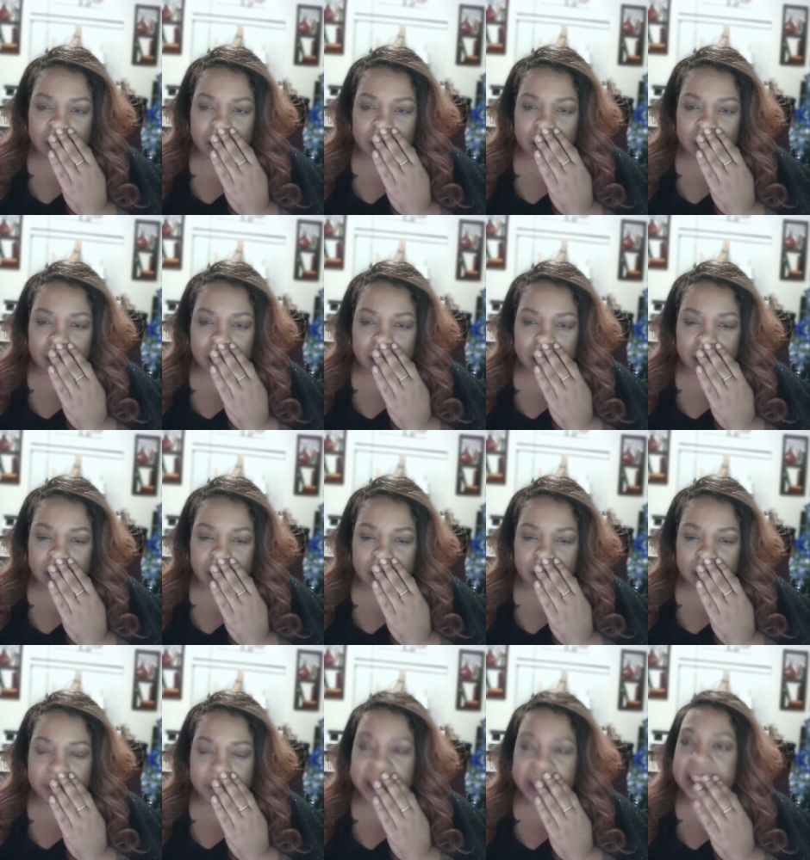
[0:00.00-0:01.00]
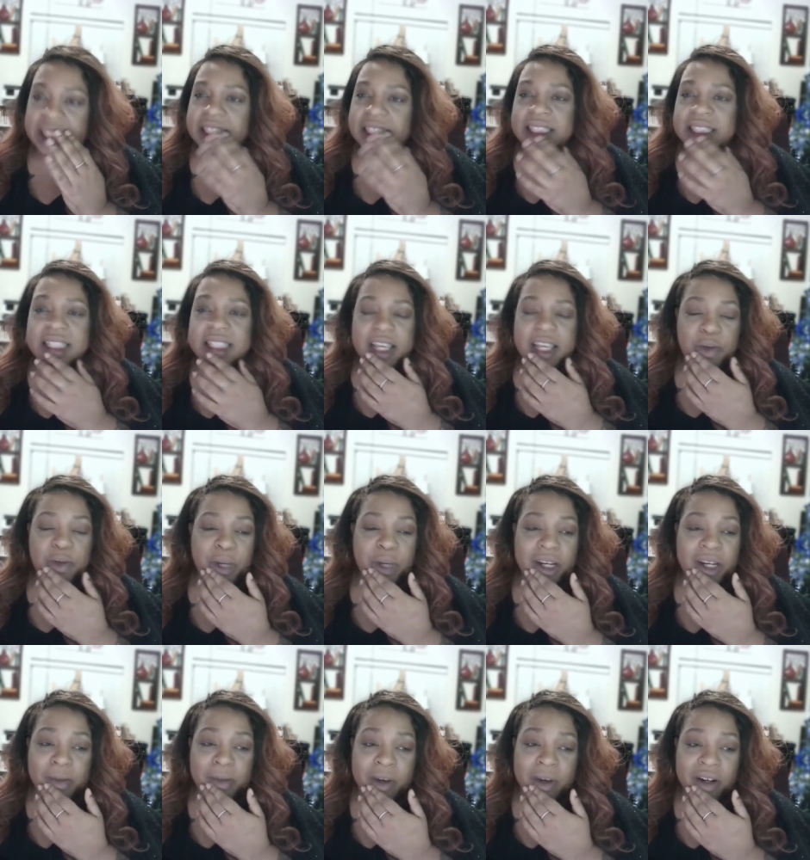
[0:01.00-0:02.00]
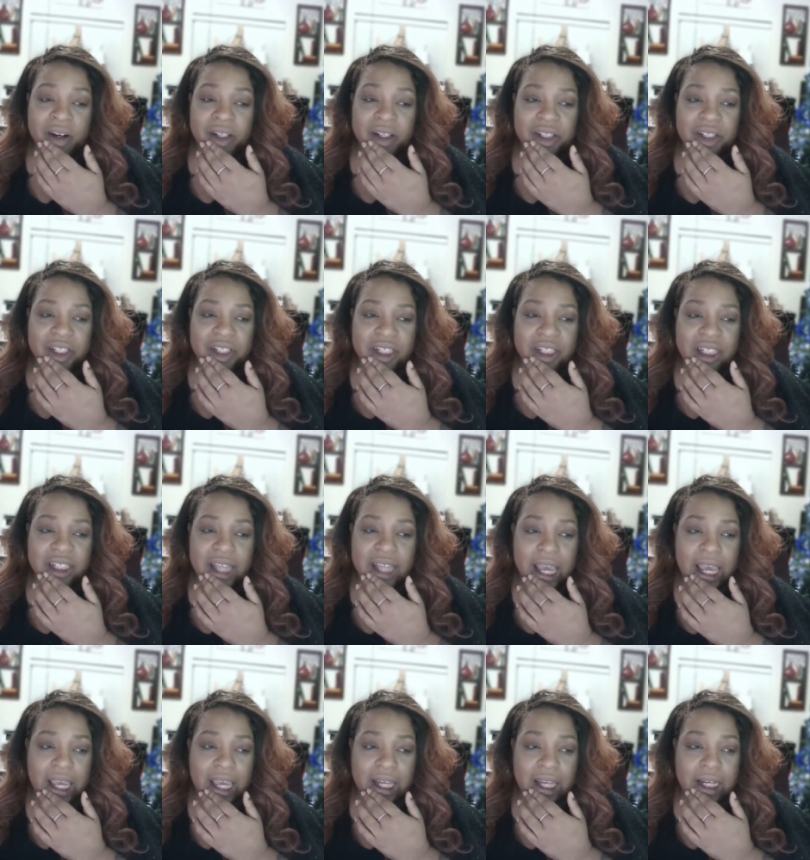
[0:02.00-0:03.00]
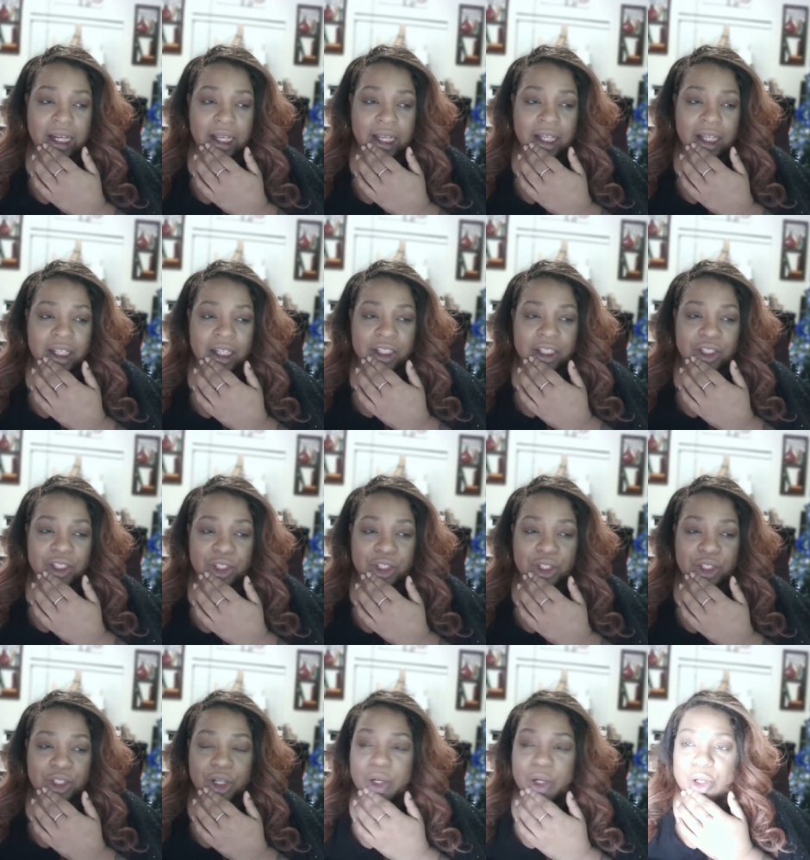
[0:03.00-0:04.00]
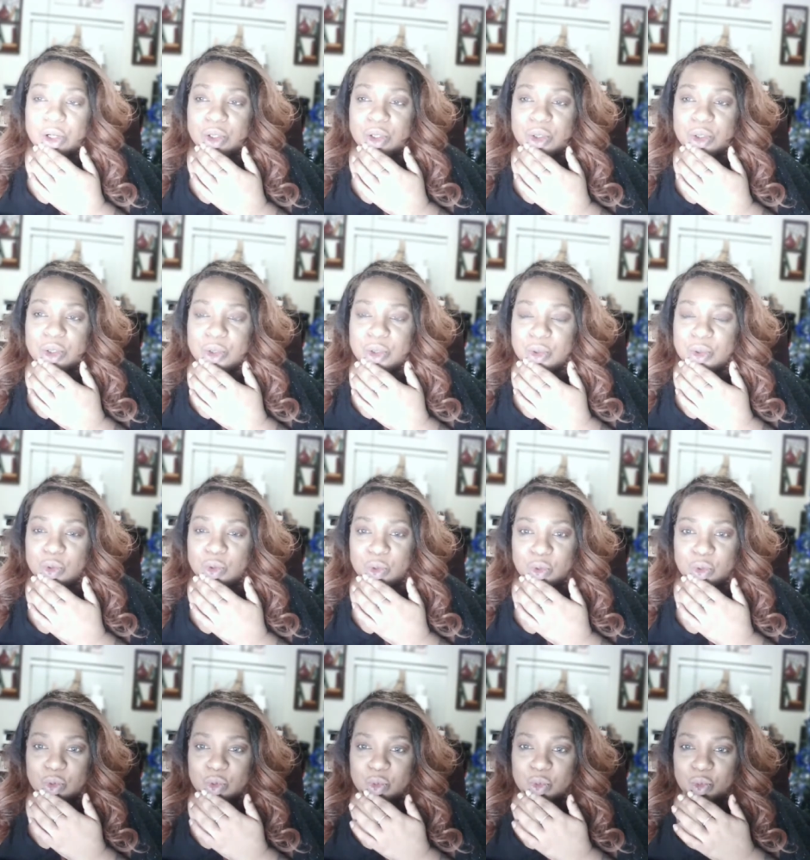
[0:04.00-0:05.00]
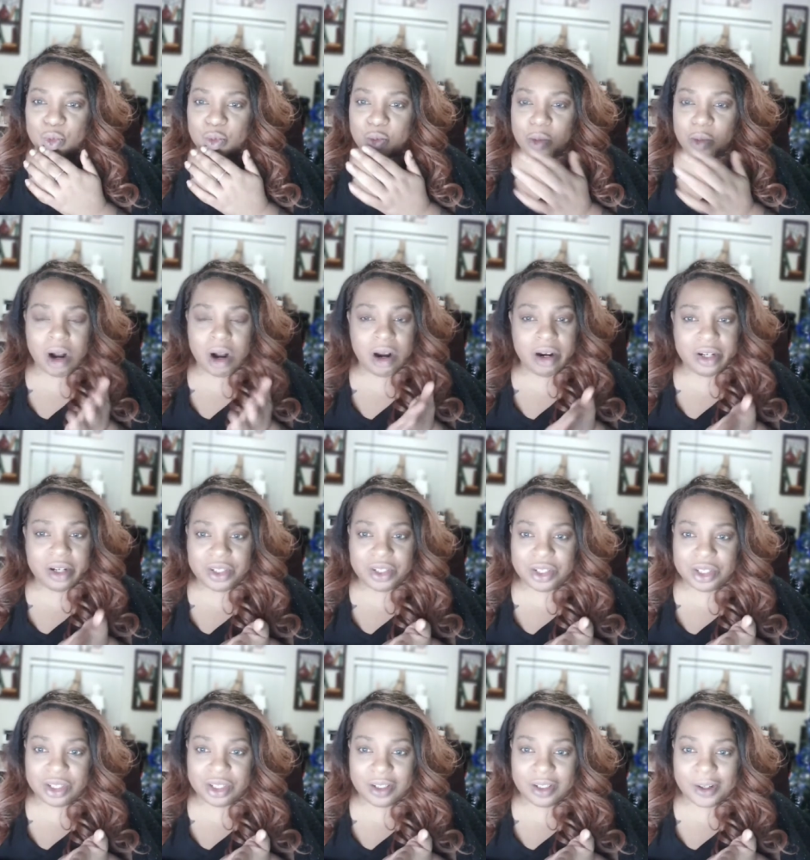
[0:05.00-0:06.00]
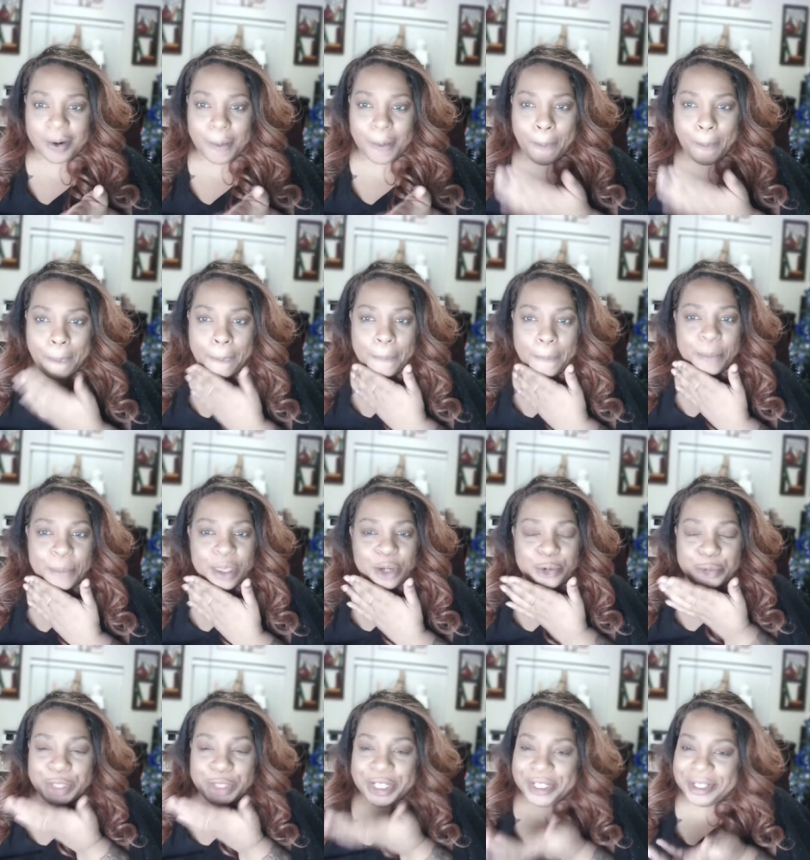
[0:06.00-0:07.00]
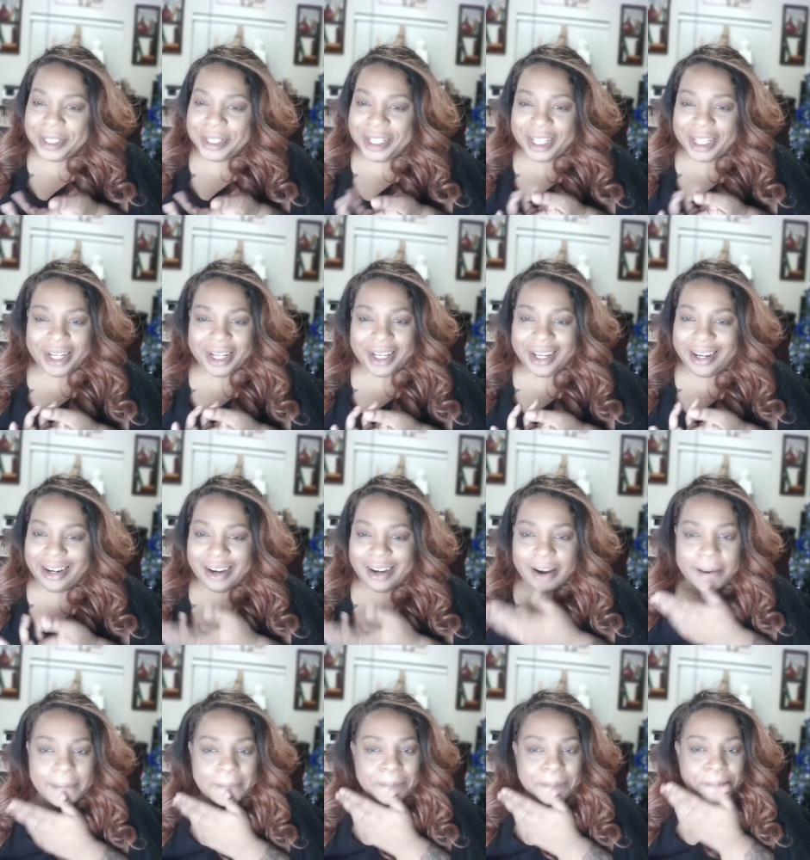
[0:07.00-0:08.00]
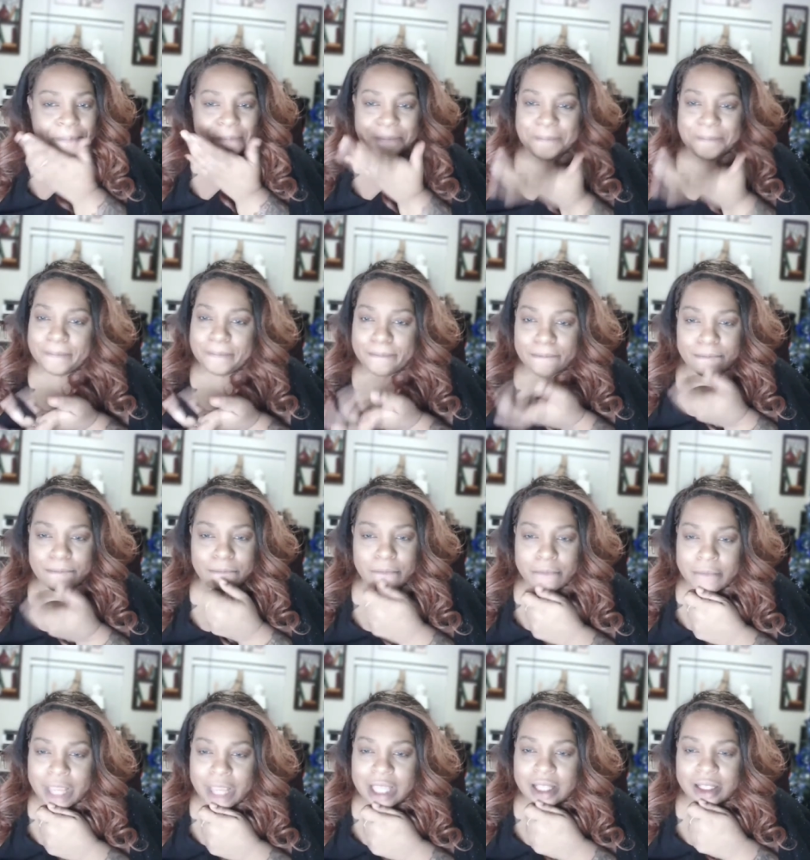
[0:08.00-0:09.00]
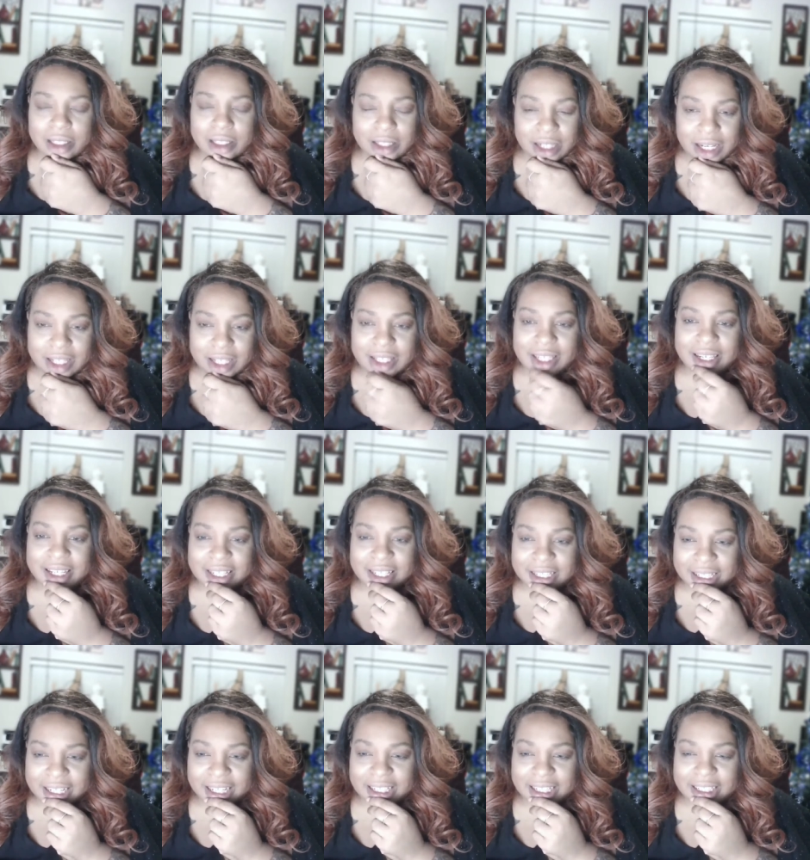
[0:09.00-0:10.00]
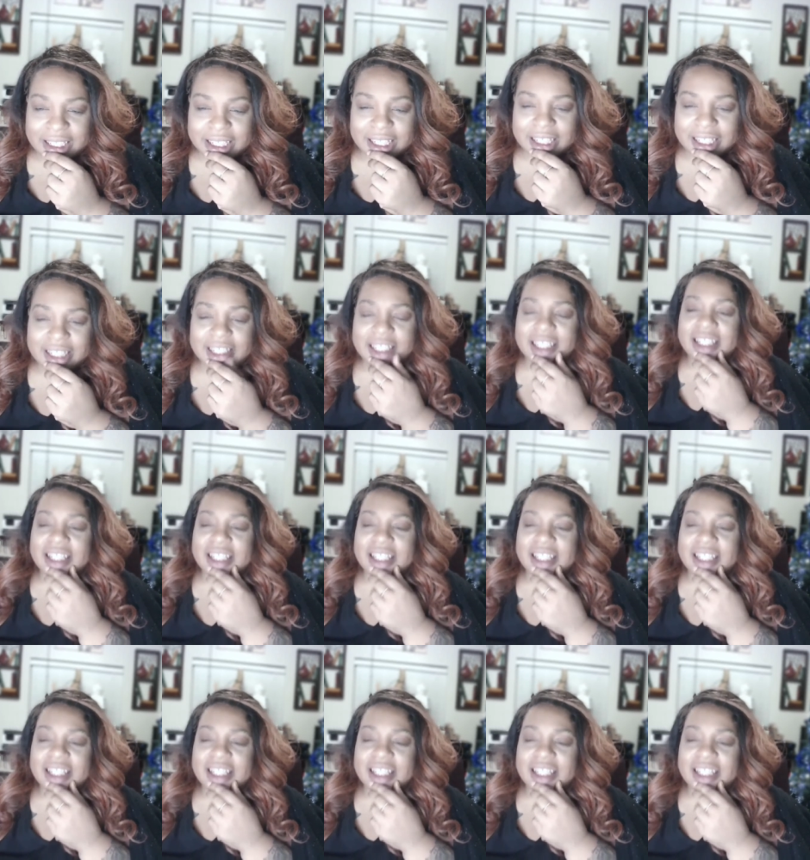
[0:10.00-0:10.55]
It doesn't say when in March yet. So March, we are getting Chasing Atlanta.